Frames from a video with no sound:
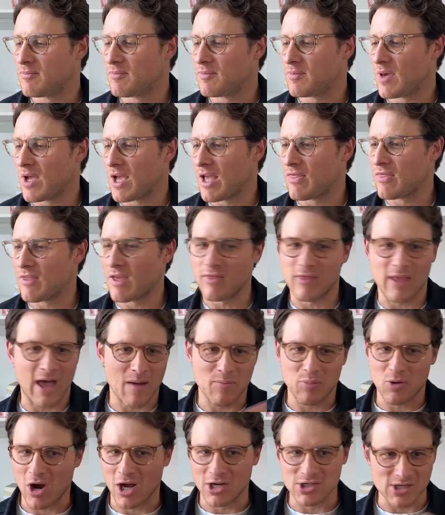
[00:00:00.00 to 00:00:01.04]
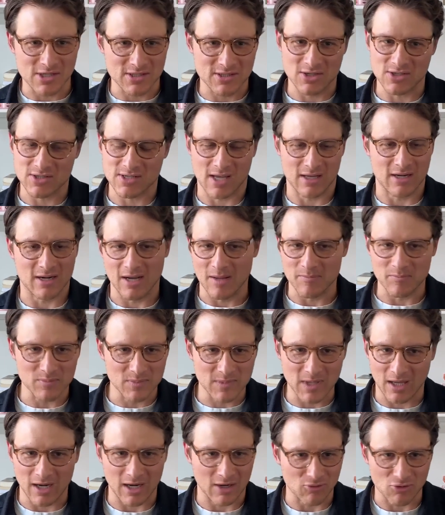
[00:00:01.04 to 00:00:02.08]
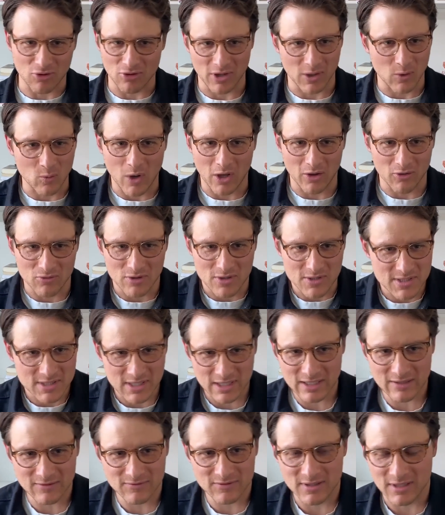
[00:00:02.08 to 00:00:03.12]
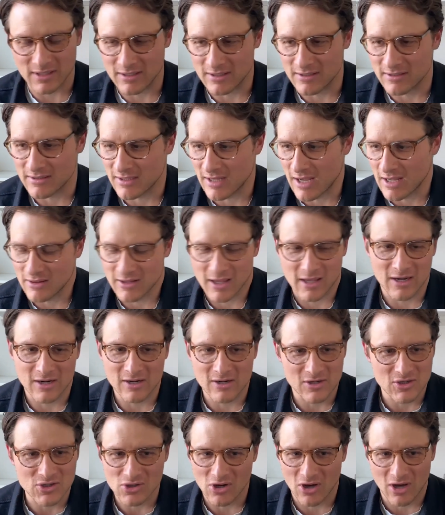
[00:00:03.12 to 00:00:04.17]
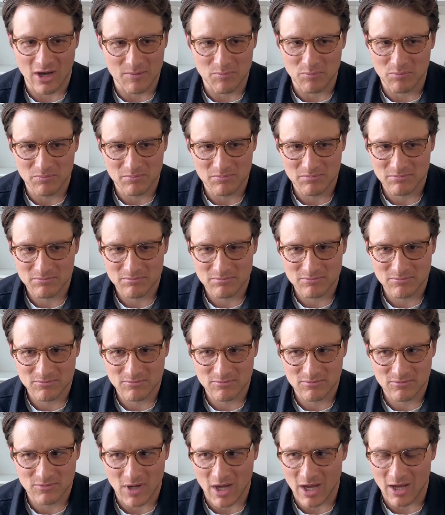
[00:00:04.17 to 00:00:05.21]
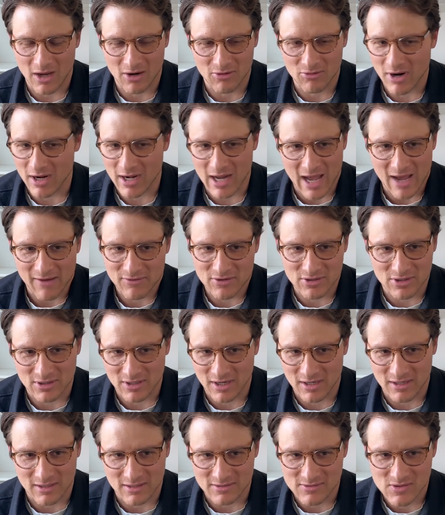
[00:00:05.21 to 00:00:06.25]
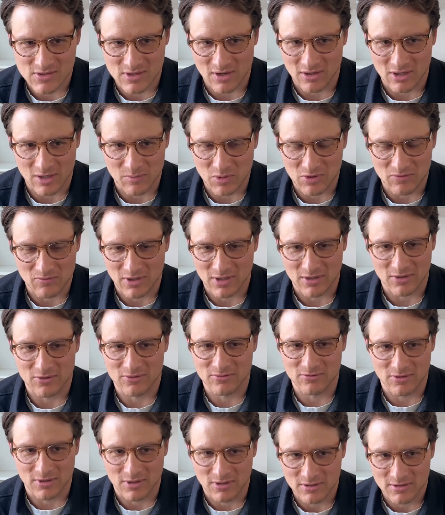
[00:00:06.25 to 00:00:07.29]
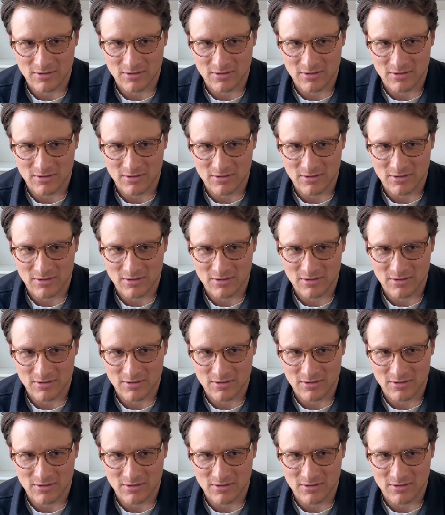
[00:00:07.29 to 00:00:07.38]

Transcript: And then that project just ended up getting really well received, and I landed a job right after at a startup in Vancouver.